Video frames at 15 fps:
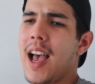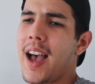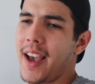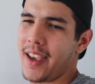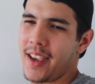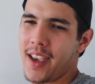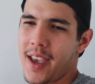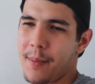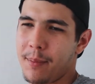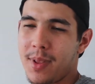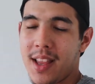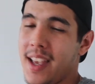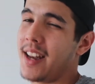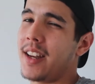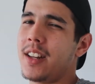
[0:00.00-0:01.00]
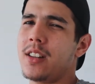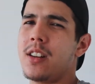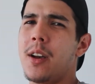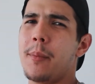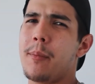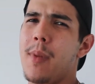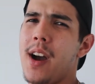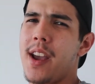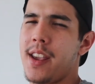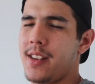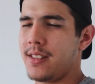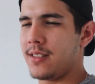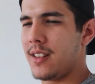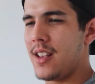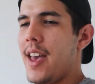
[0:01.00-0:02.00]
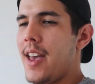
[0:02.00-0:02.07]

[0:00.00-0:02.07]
I am planning on buying